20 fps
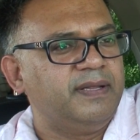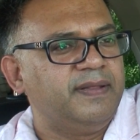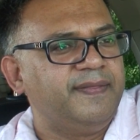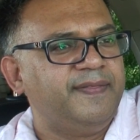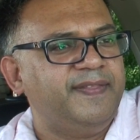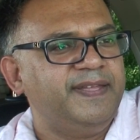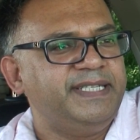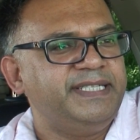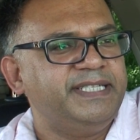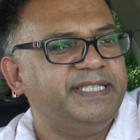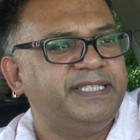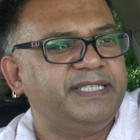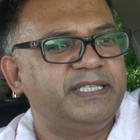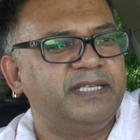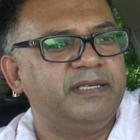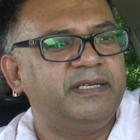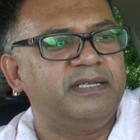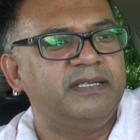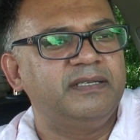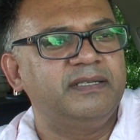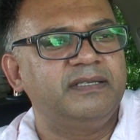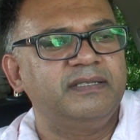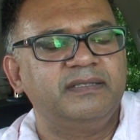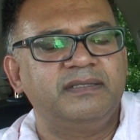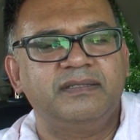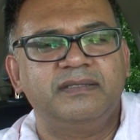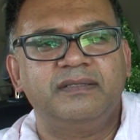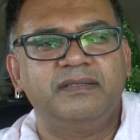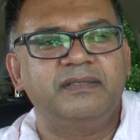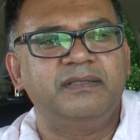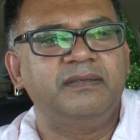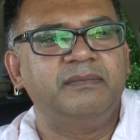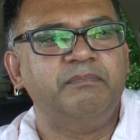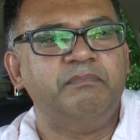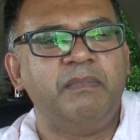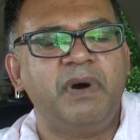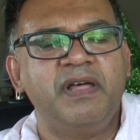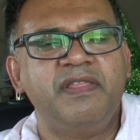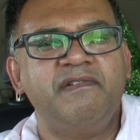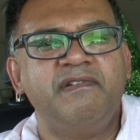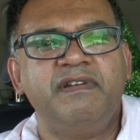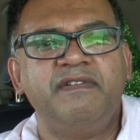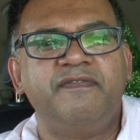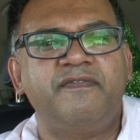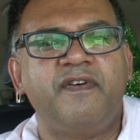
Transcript: This is the mother and